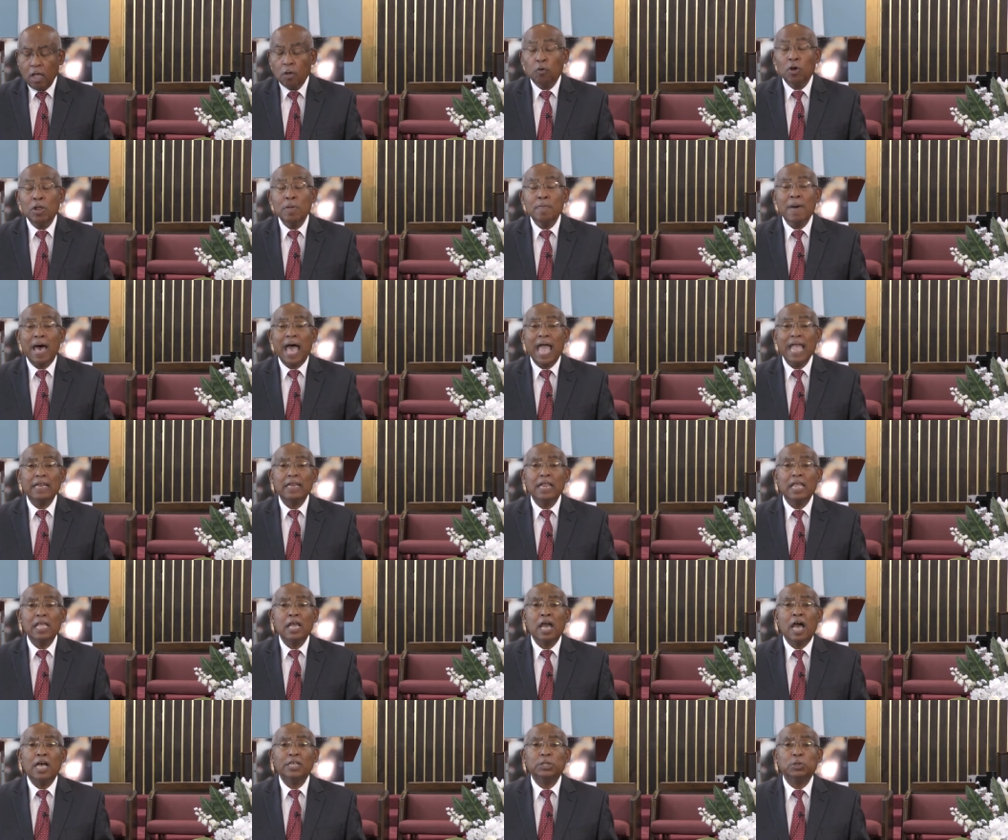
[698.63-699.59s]

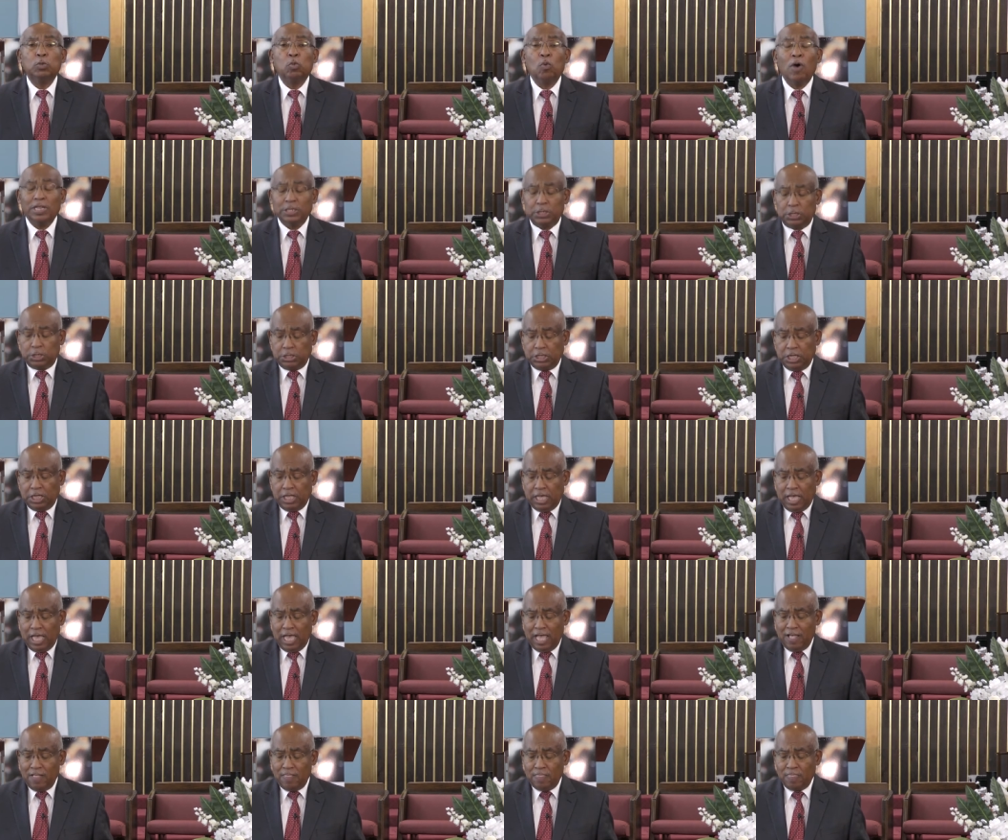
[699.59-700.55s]
reminding us once
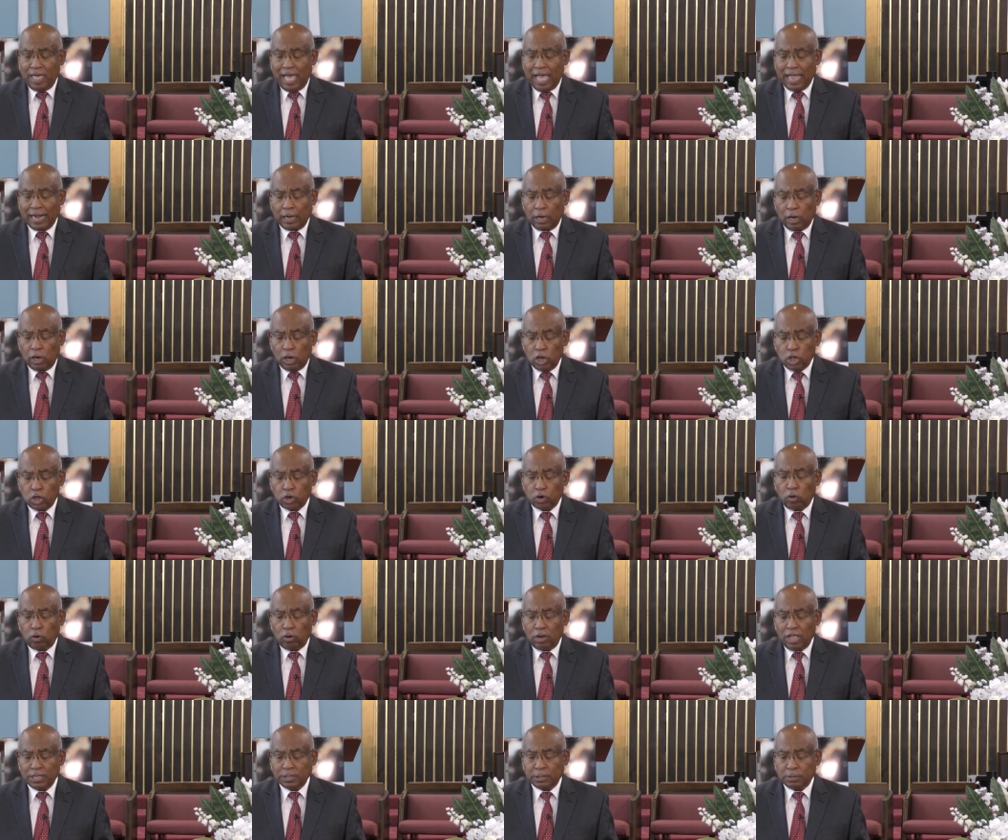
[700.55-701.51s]
again that
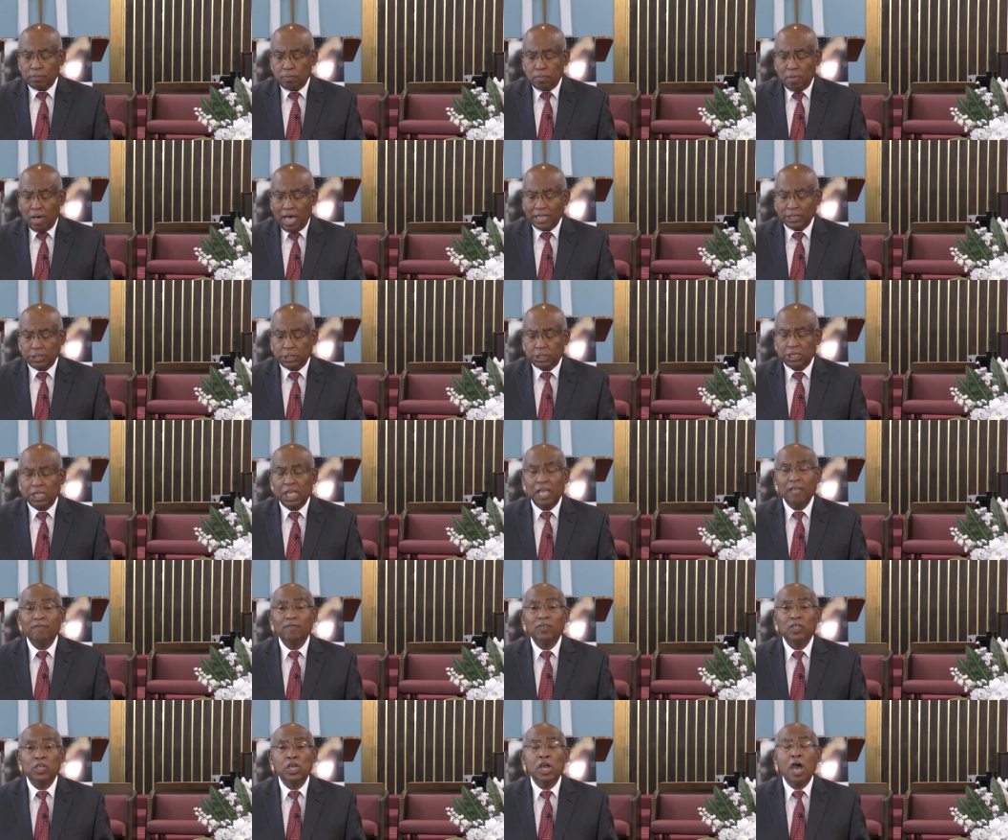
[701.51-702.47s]
little is much
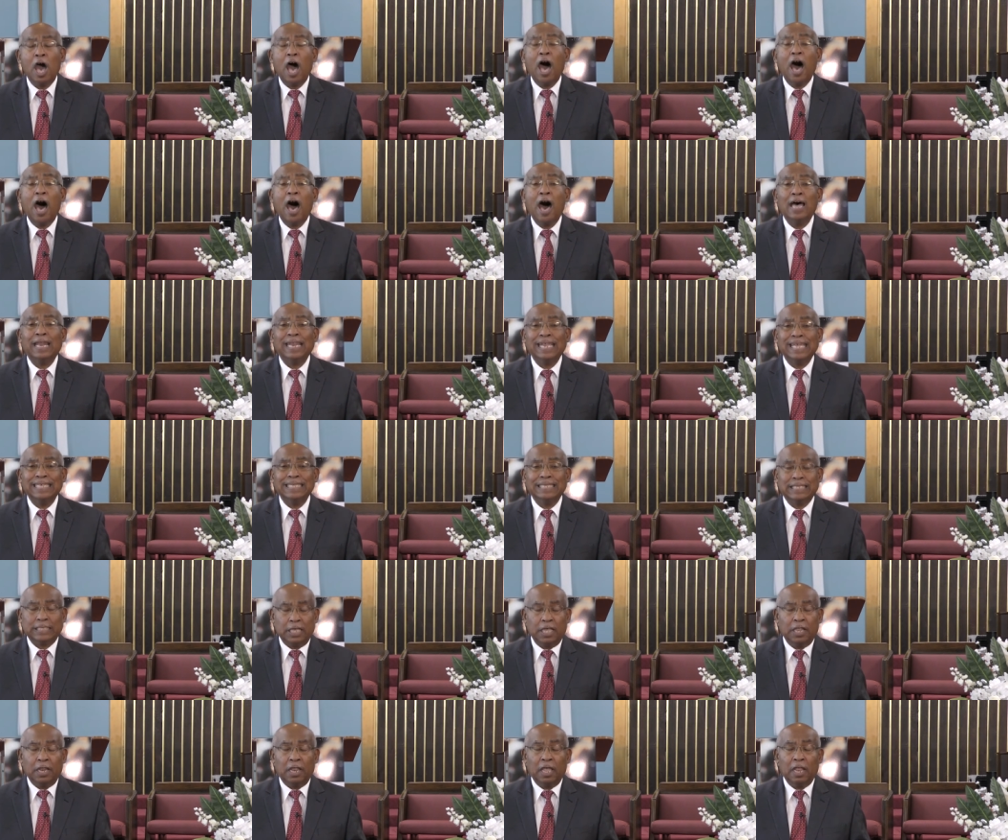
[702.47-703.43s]
if God
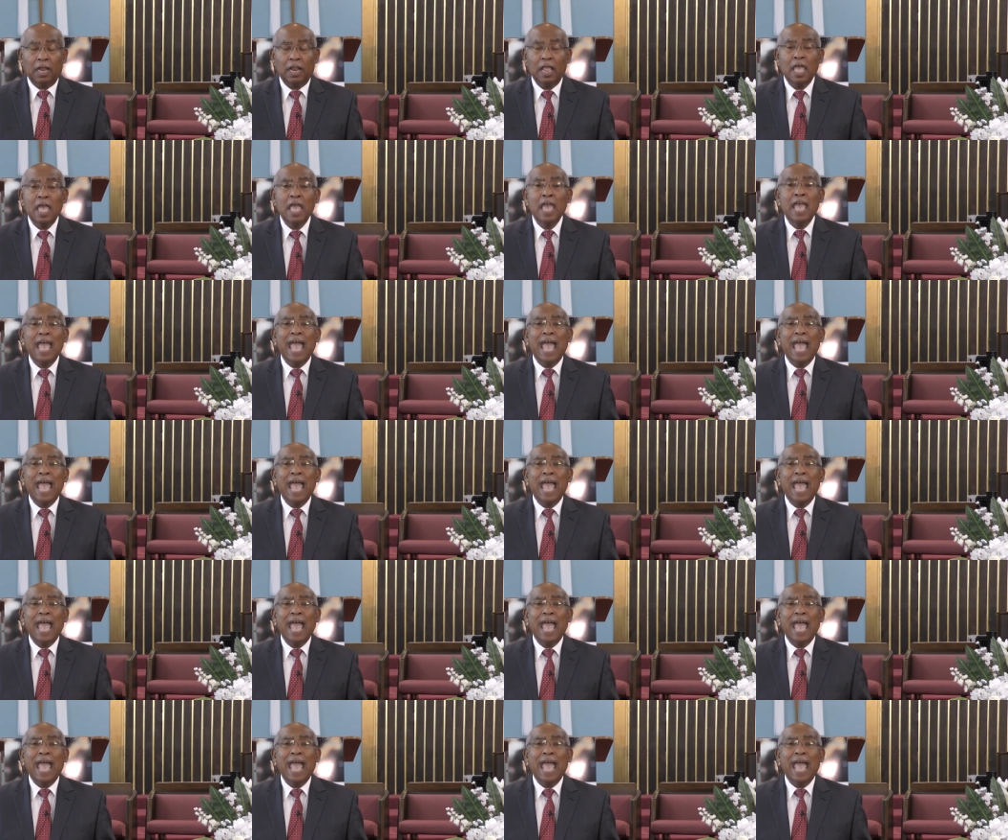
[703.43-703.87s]
is in it.